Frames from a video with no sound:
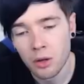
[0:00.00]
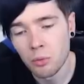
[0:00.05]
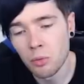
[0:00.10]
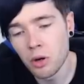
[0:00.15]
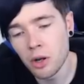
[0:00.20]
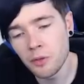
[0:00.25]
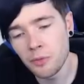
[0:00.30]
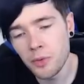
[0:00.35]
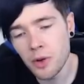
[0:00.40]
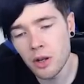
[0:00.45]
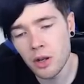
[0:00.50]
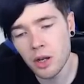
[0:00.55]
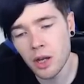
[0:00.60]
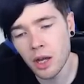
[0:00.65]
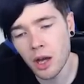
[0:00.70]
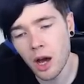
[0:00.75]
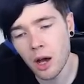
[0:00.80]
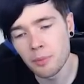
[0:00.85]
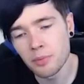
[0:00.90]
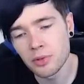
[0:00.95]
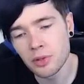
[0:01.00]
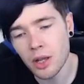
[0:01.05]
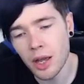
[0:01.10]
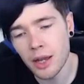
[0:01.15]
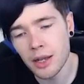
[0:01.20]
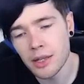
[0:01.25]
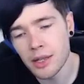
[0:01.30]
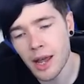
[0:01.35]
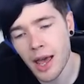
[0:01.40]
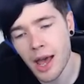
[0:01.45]
What if we look it
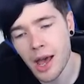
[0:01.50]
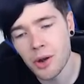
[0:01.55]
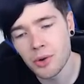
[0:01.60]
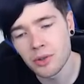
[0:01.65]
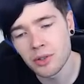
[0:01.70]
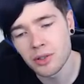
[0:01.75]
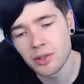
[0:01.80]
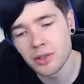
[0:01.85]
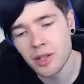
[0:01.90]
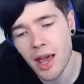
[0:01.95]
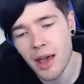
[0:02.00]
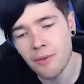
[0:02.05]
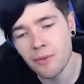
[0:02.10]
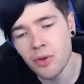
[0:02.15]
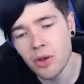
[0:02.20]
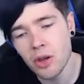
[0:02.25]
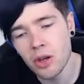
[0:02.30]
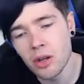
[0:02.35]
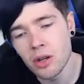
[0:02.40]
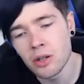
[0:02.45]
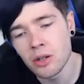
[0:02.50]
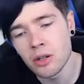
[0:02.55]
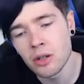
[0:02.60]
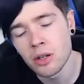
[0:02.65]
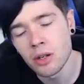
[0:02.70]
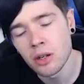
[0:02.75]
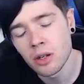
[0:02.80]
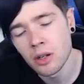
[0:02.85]
upside down? Seven.